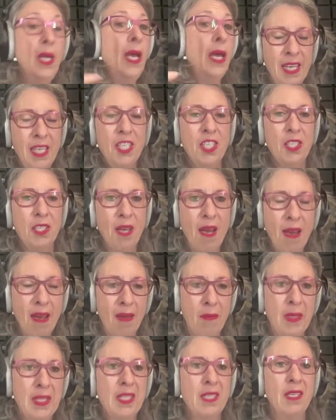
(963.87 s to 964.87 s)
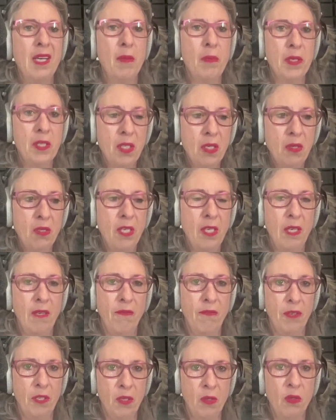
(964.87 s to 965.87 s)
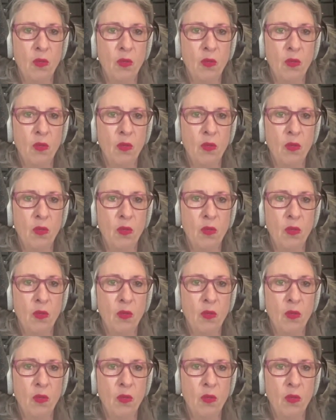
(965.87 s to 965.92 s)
Each time it's an opportunity for you